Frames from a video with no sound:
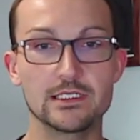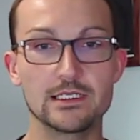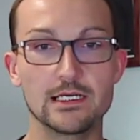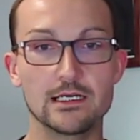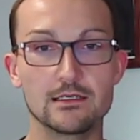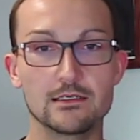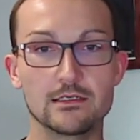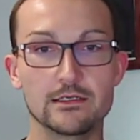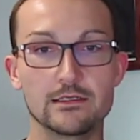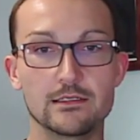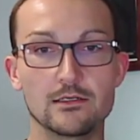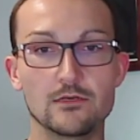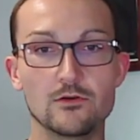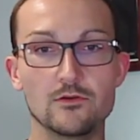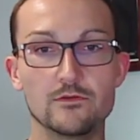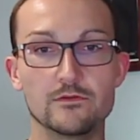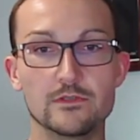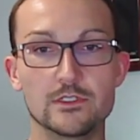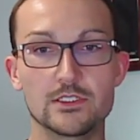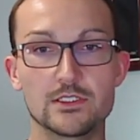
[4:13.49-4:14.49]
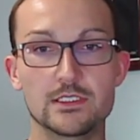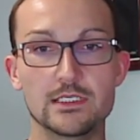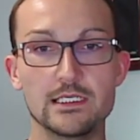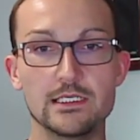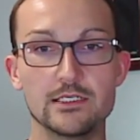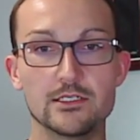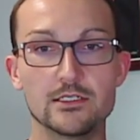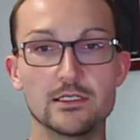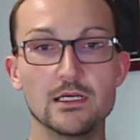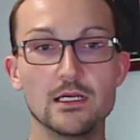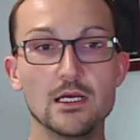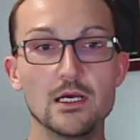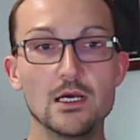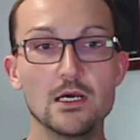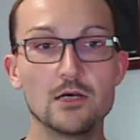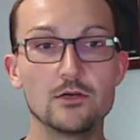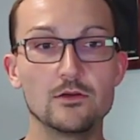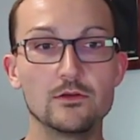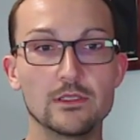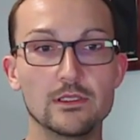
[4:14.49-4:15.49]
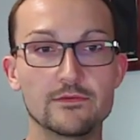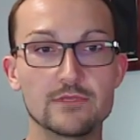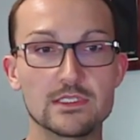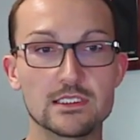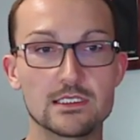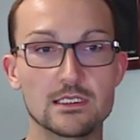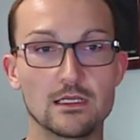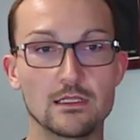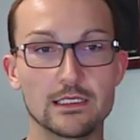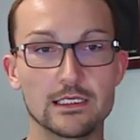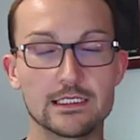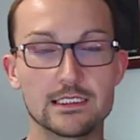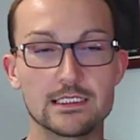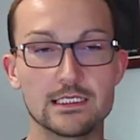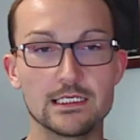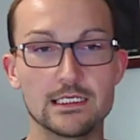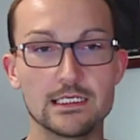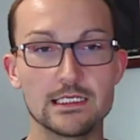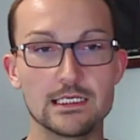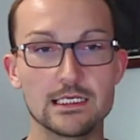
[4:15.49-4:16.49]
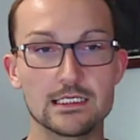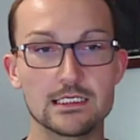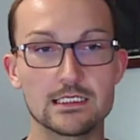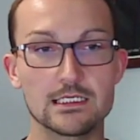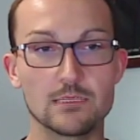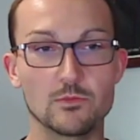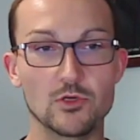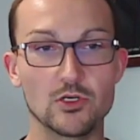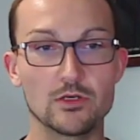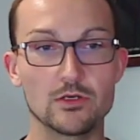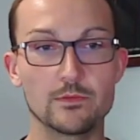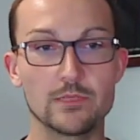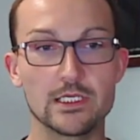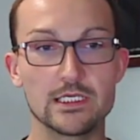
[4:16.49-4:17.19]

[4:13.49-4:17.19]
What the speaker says: Darren Hoover Sr., who lives in Salt Lake City, a suburb.